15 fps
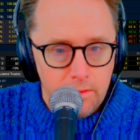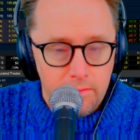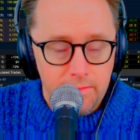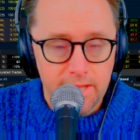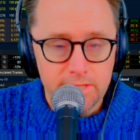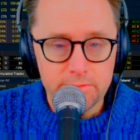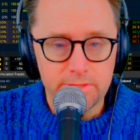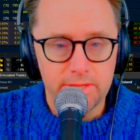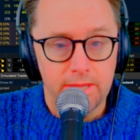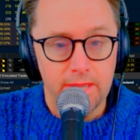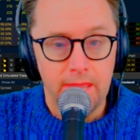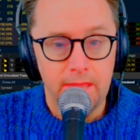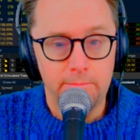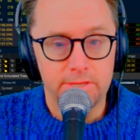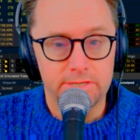that's what the
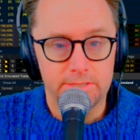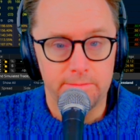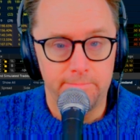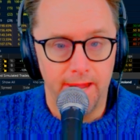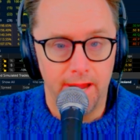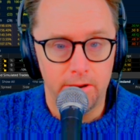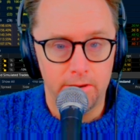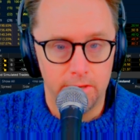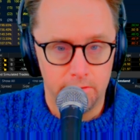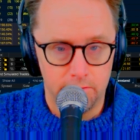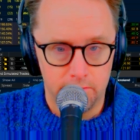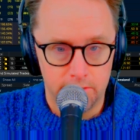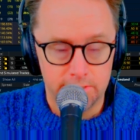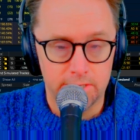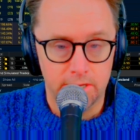game is about here,
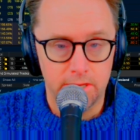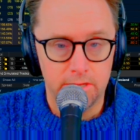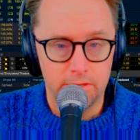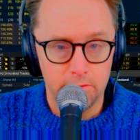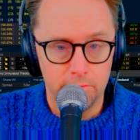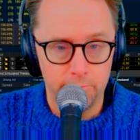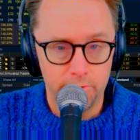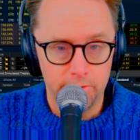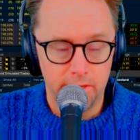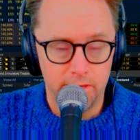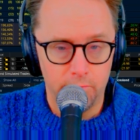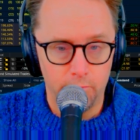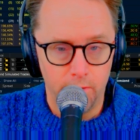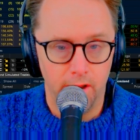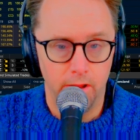is
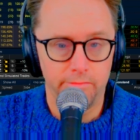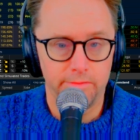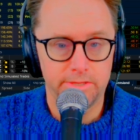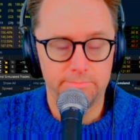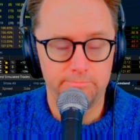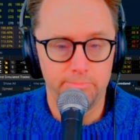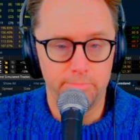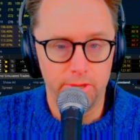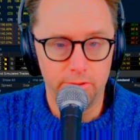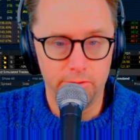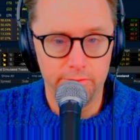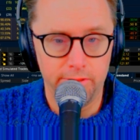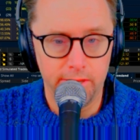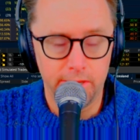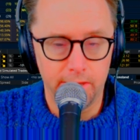accumulating wealth. It's
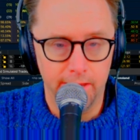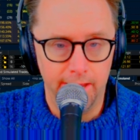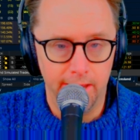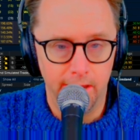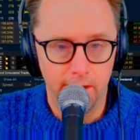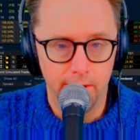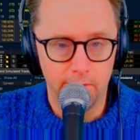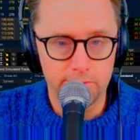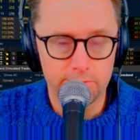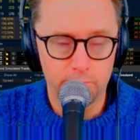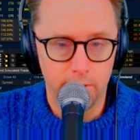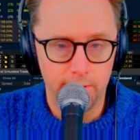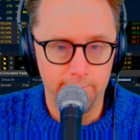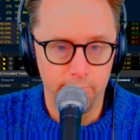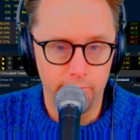building a house
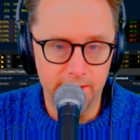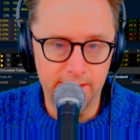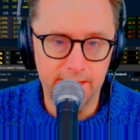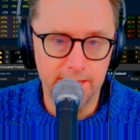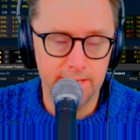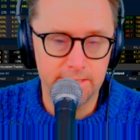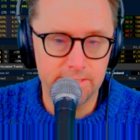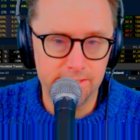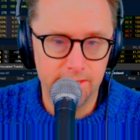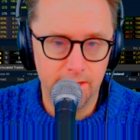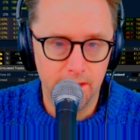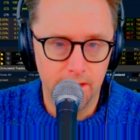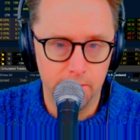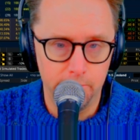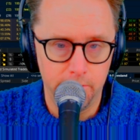one brick at a
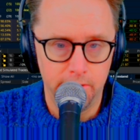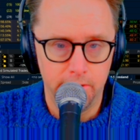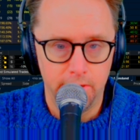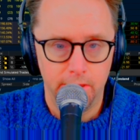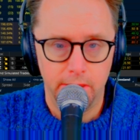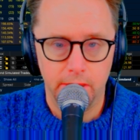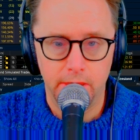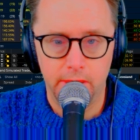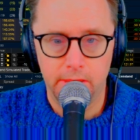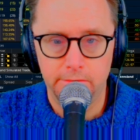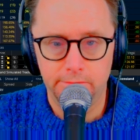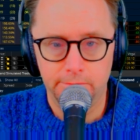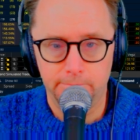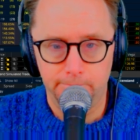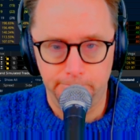time.
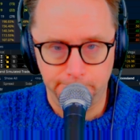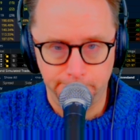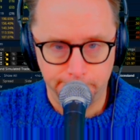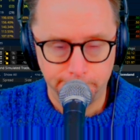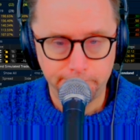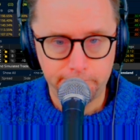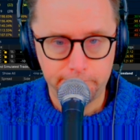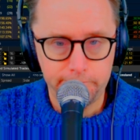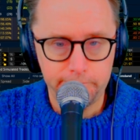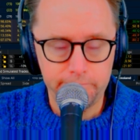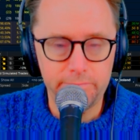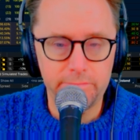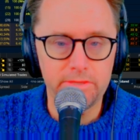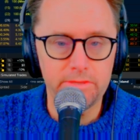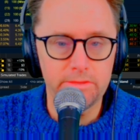And
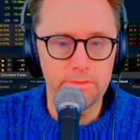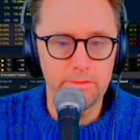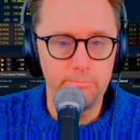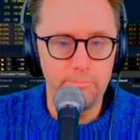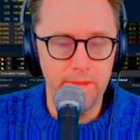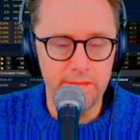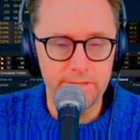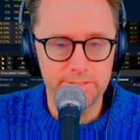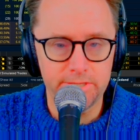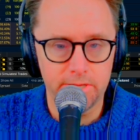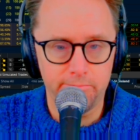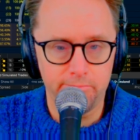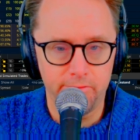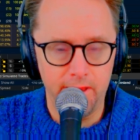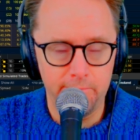the basic
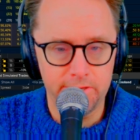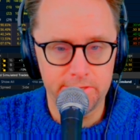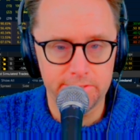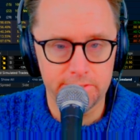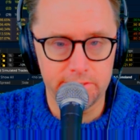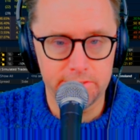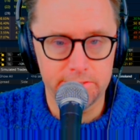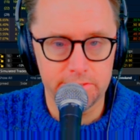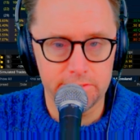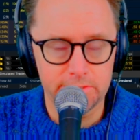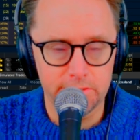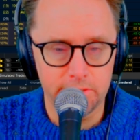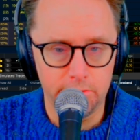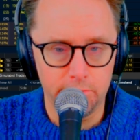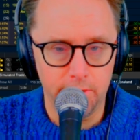premise is
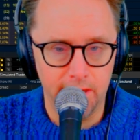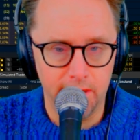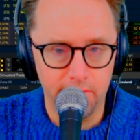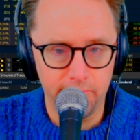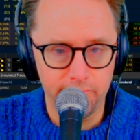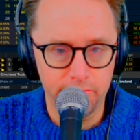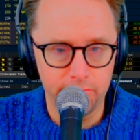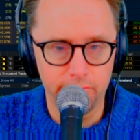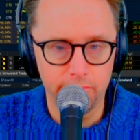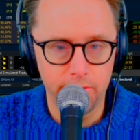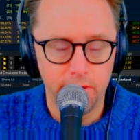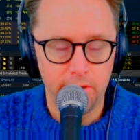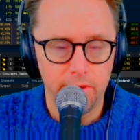that you have to